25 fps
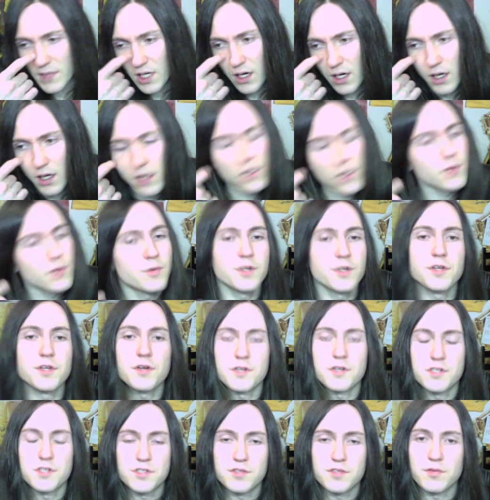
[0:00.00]
Hollywood, you could
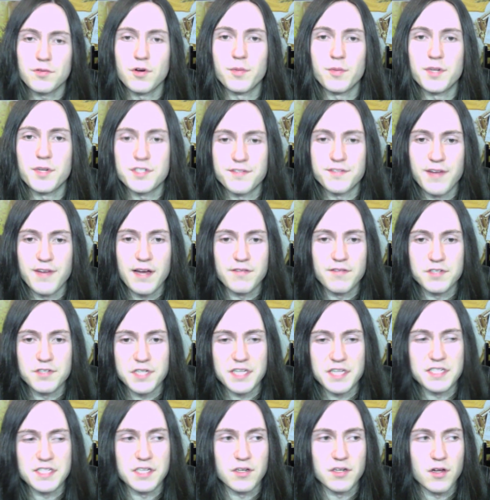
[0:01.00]
just throw a bunch of
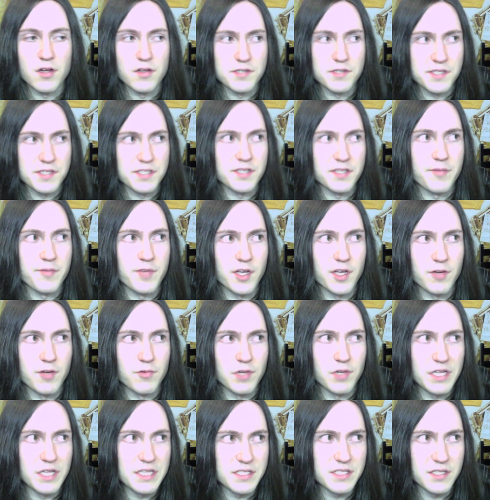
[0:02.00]
advertising dollars at something and
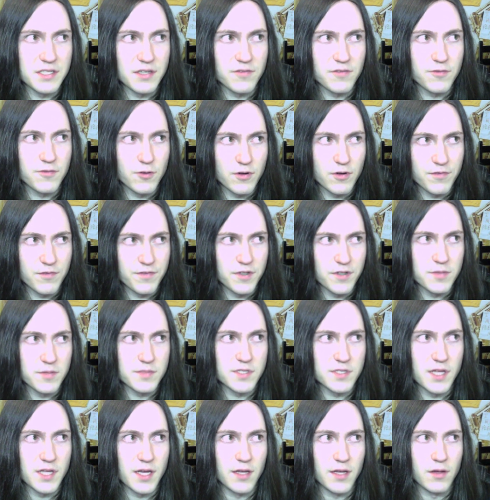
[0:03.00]
release it. Foreign films,
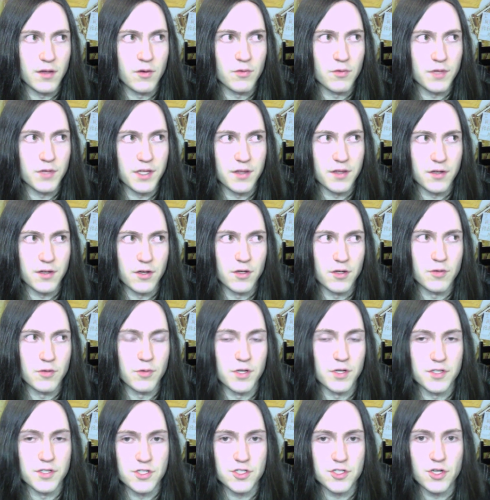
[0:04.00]
only the good
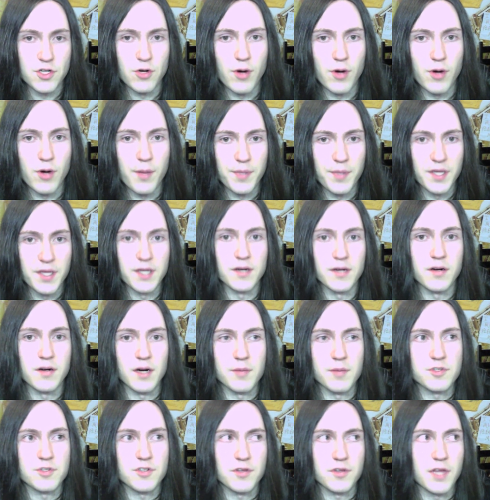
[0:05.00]
ones show up here. I'm
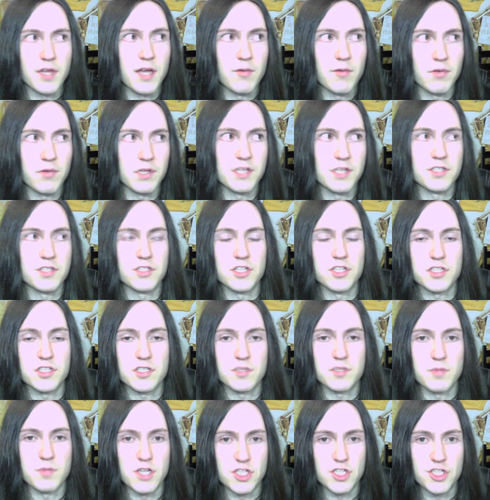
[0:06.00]
sure they release just as
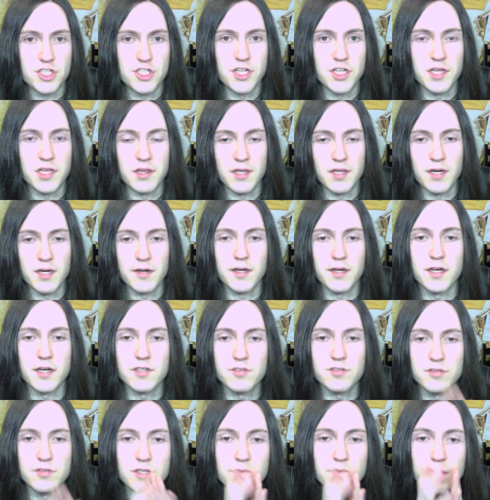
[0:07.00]
much shit in their
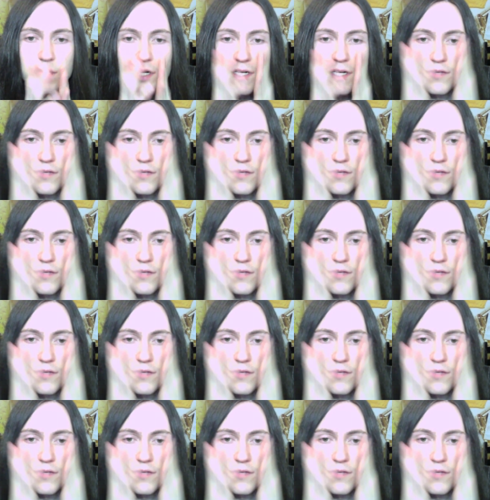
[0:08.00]
country, but